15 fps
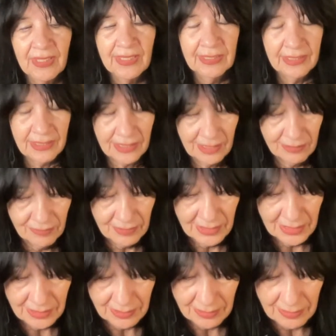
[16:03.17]
Is I
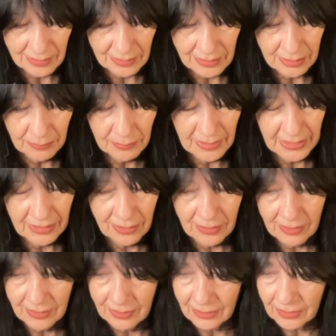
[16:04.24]
want my
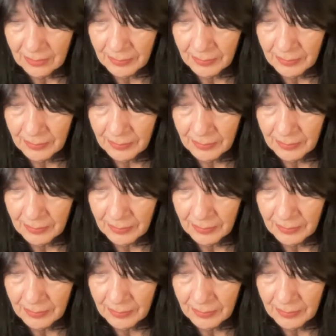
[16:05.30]
heart